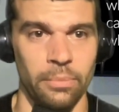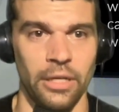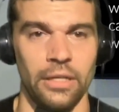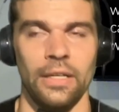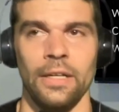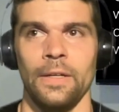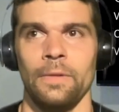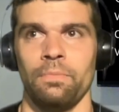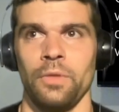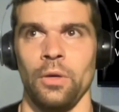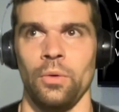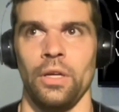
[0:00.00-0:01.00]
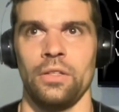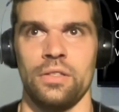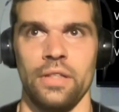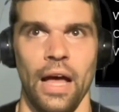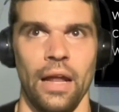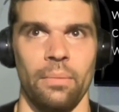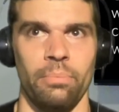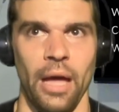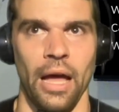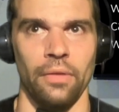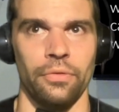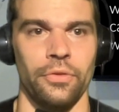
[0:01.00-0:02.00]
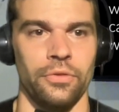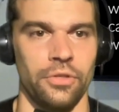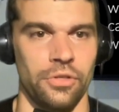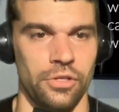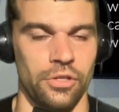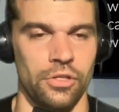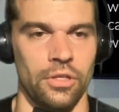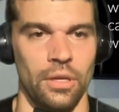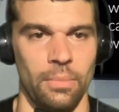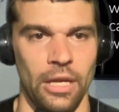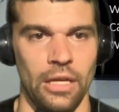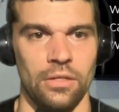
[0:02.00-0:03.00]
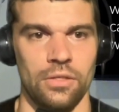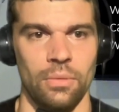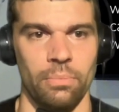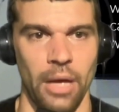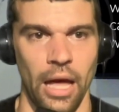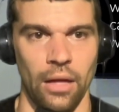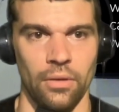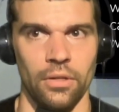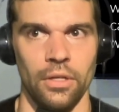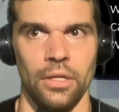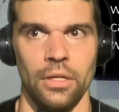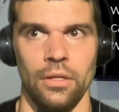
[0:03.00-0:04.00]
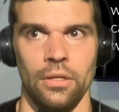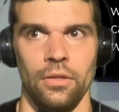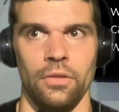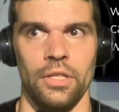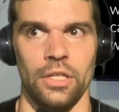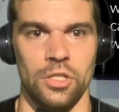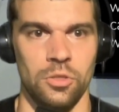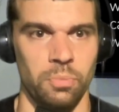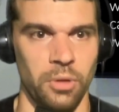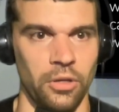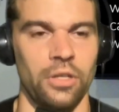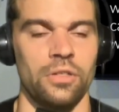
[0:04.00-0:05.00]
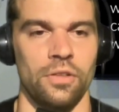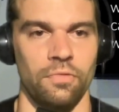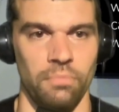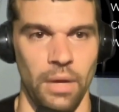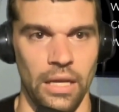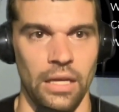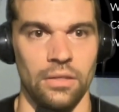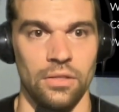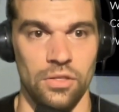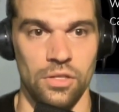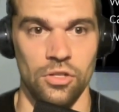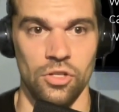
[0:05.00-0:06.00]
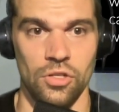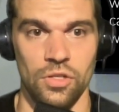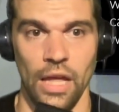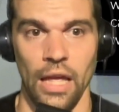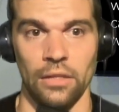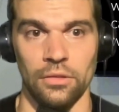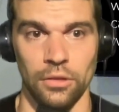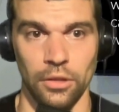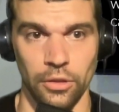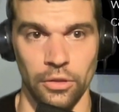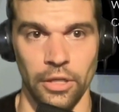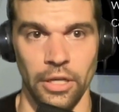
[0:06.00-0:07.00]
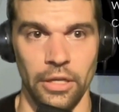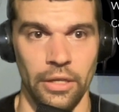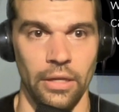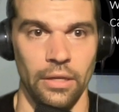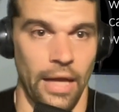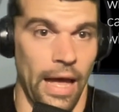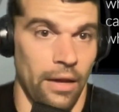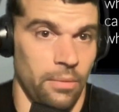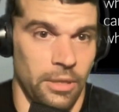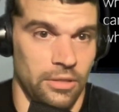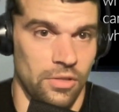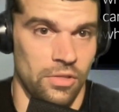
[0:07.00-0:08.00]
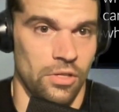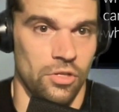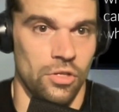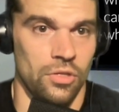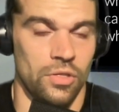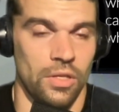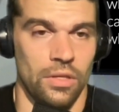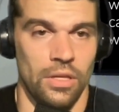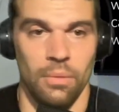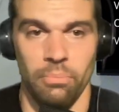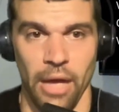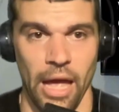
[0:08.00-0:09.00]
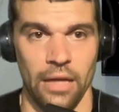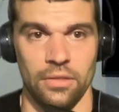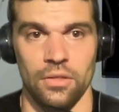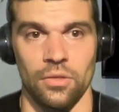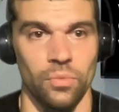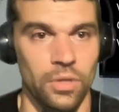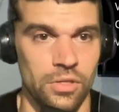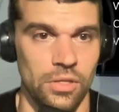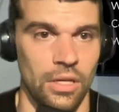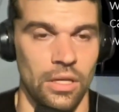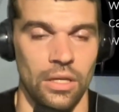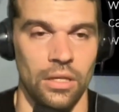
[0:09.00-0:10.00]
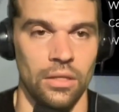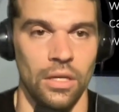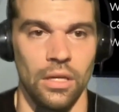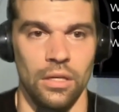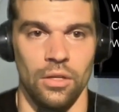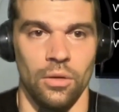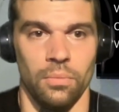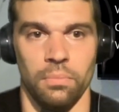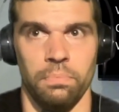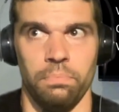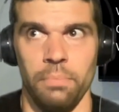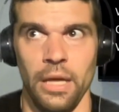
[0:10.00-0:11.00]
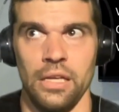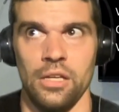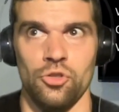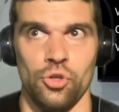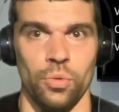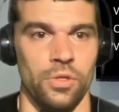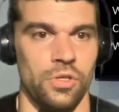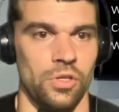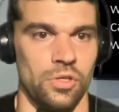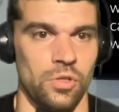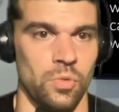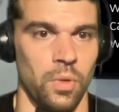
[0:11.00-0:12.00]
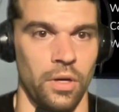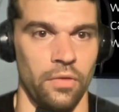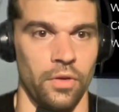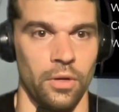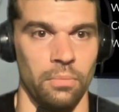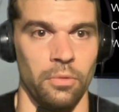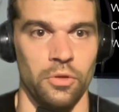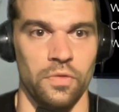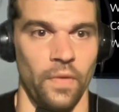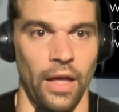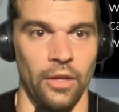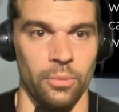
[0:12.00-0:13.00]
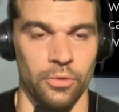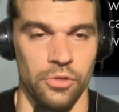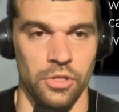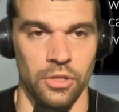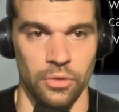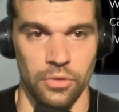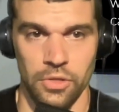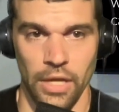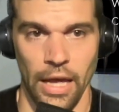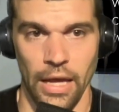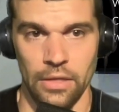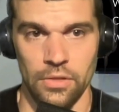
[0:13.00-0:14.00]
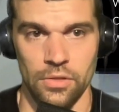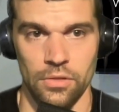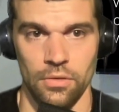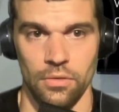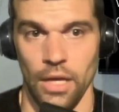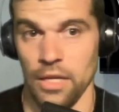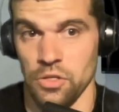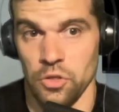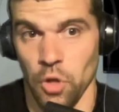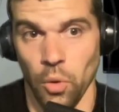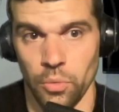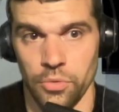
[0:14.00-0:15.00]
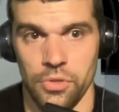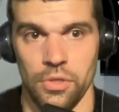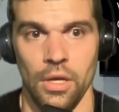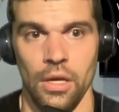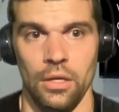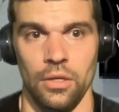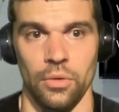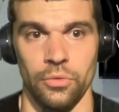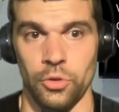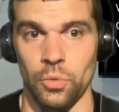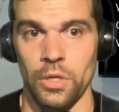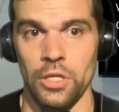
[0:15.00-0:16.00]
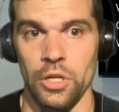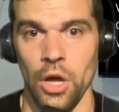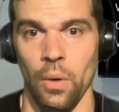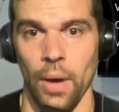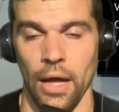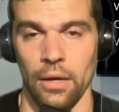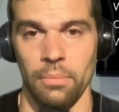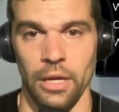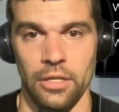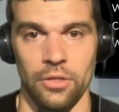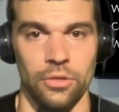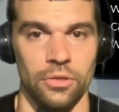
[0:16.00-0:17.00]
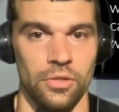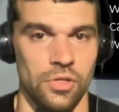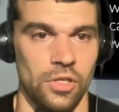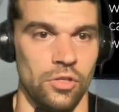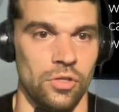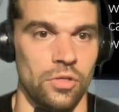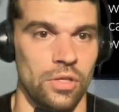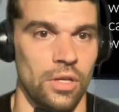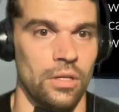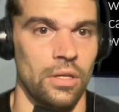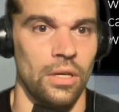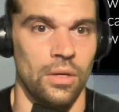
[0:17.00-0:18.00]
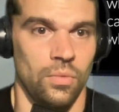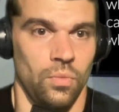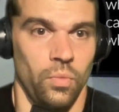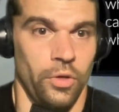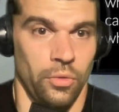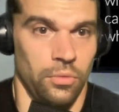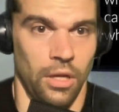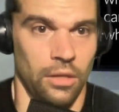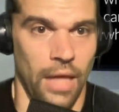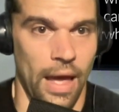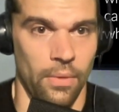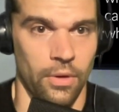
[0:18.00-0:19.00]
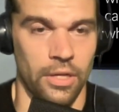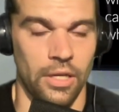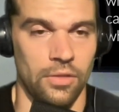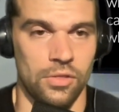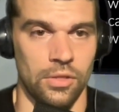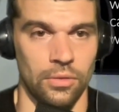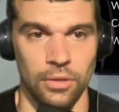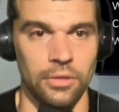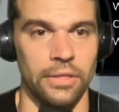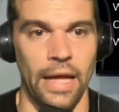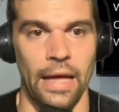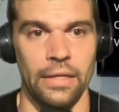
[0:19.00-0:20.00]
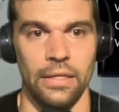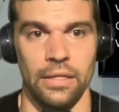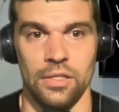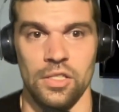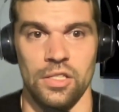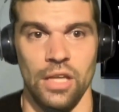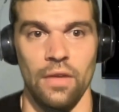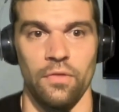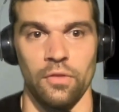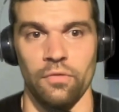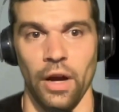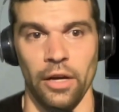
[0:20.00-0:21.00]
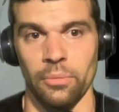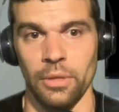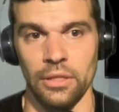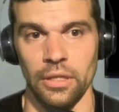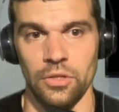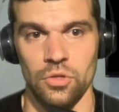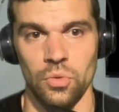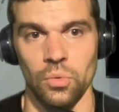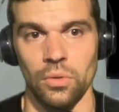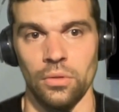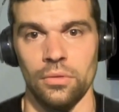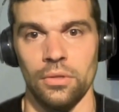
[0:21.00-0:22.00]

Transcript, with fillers: But it, it's not about the decision they make; it's about the experience of making decisions and learning how to make decisions and the impact and the reasoning and you know making choices is one of our most valuable skills as as adults. You know, do we know how to make good decisions? Oh, yeah. And we don't allow our kids to learn that in a safe environment like school.